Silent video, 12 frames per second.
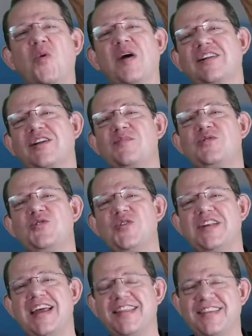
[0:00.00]
Welcome to
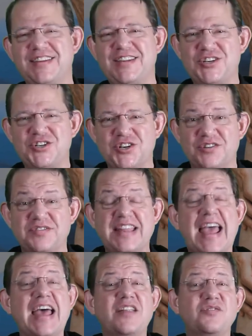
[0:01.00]
another edition of
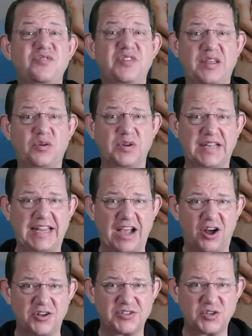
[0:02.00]
Dan Frequently
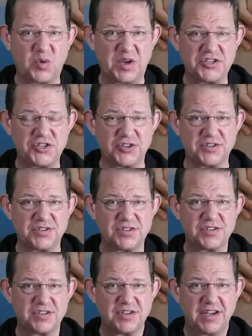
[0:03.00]
Asked
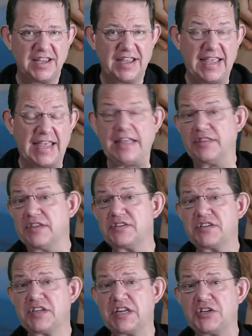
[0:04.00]
Questions. In
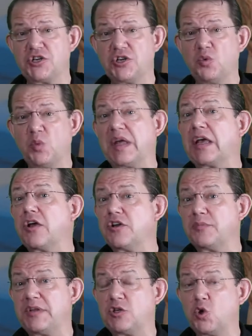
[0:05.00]
this edition, we're going to
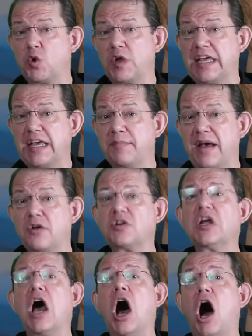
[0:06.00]
be talking about
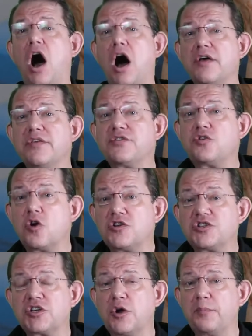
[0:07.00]

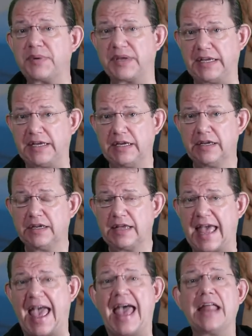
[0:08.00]
arthroscopy
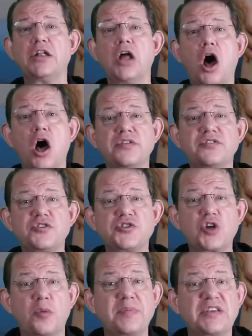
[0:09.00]
and
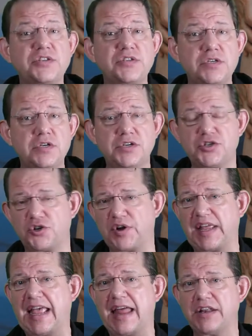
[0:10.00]
arthroscopic
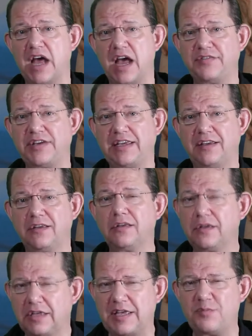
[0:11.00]
surgery and diving.
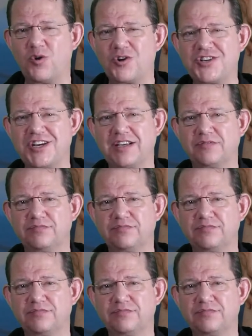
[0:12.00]
Keep watching.